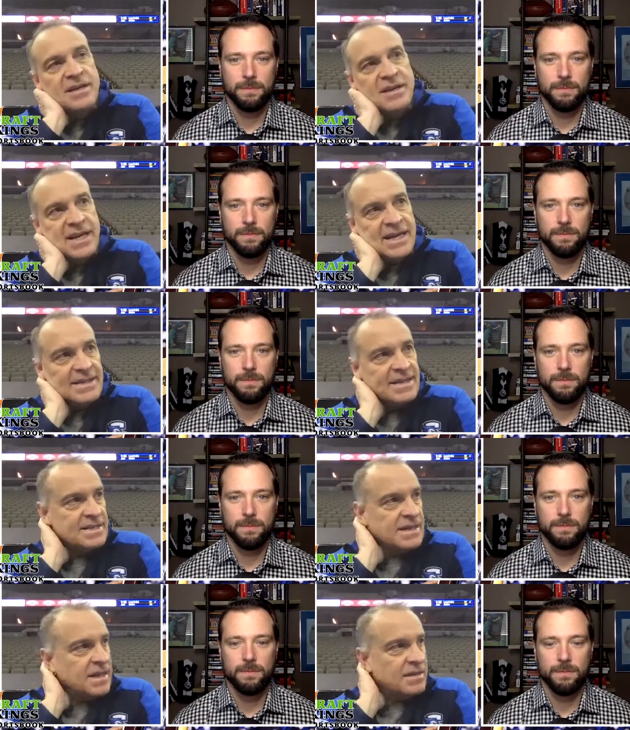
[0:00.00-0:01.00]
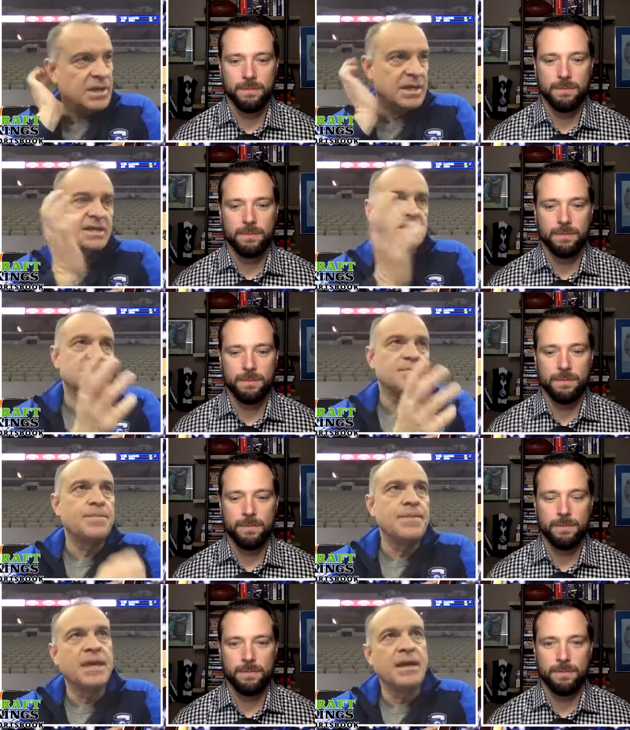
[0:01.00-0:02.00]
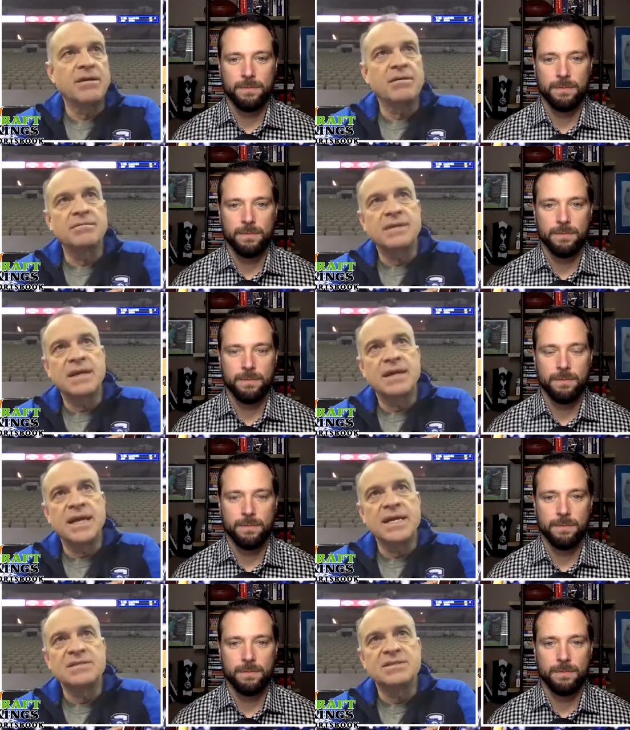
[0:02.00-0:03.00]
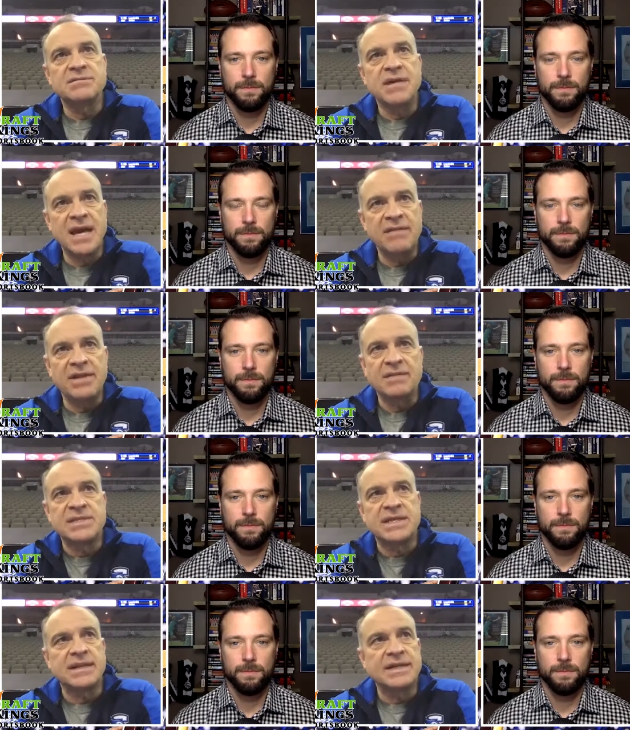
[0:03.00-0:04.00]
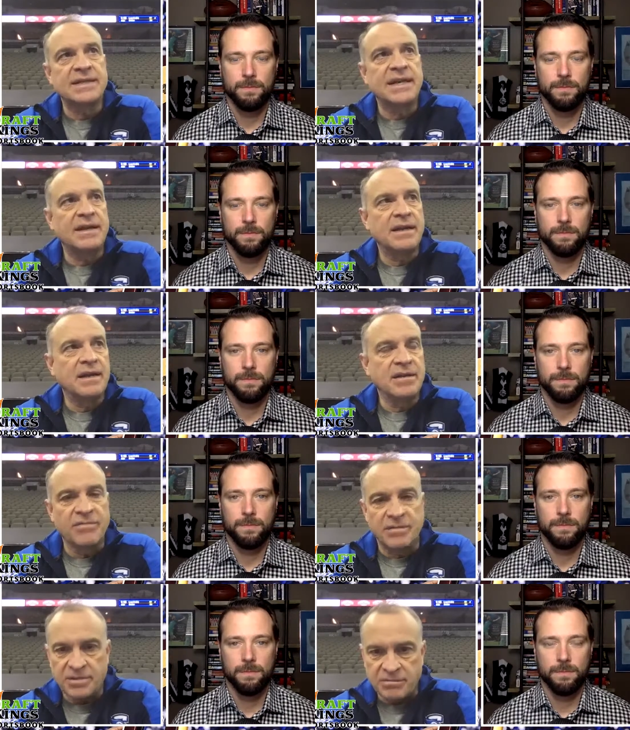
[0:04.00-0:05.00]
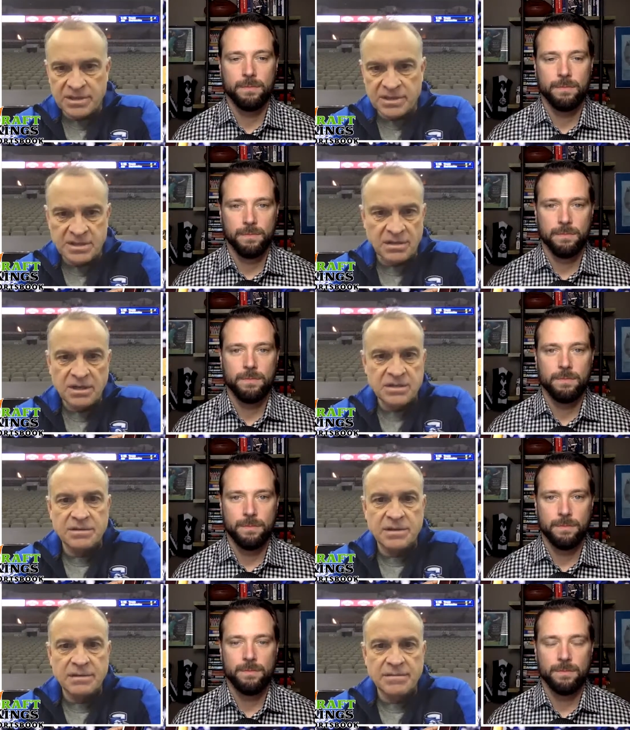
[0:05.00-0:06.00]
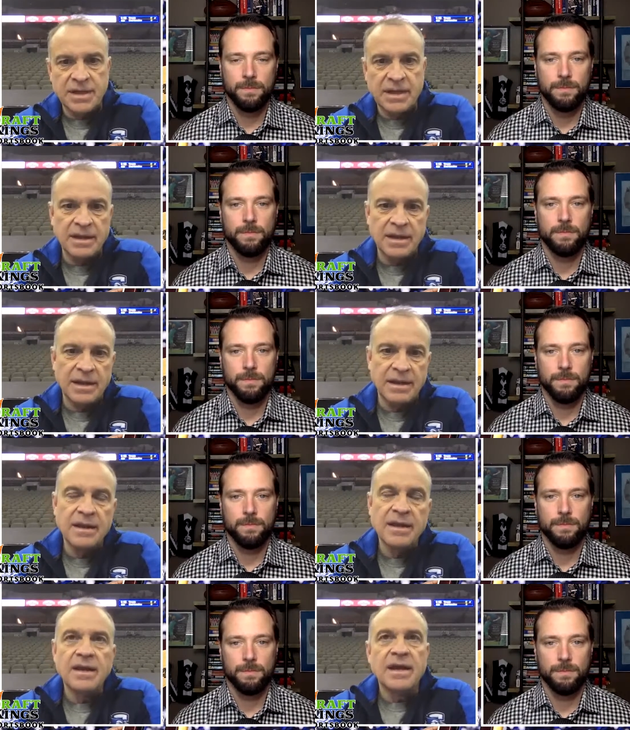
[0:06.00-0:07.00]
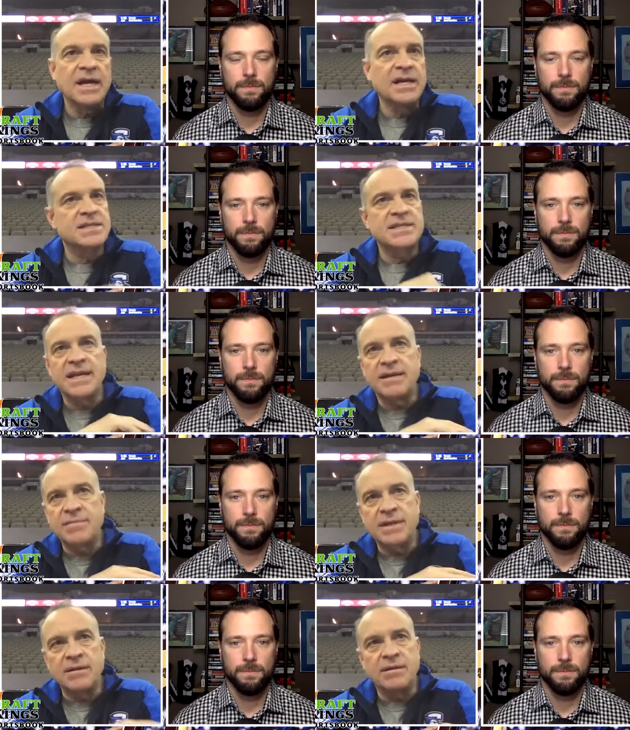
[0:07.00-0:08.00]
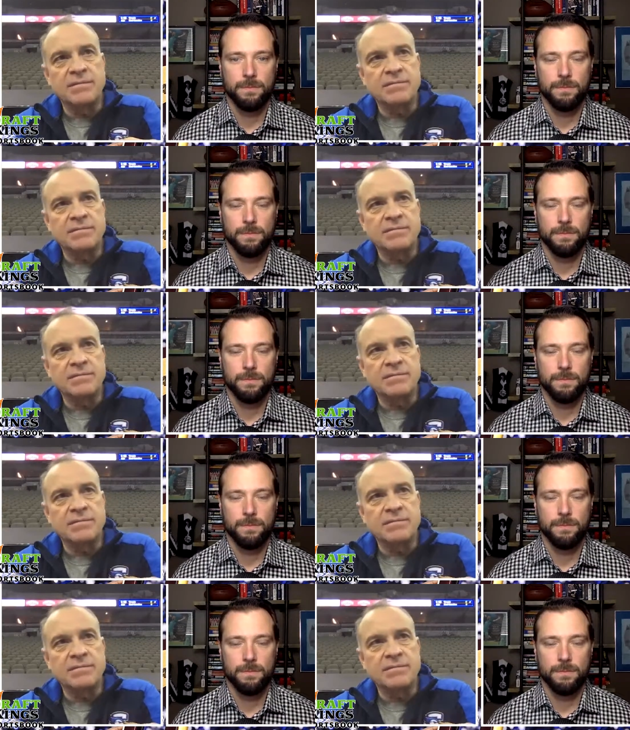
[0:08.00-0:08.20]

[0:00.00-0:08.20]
Speaker 1: at that time because you know as you have an upset like that, everyone wants to talk to you. And and I just said, I'm, you know,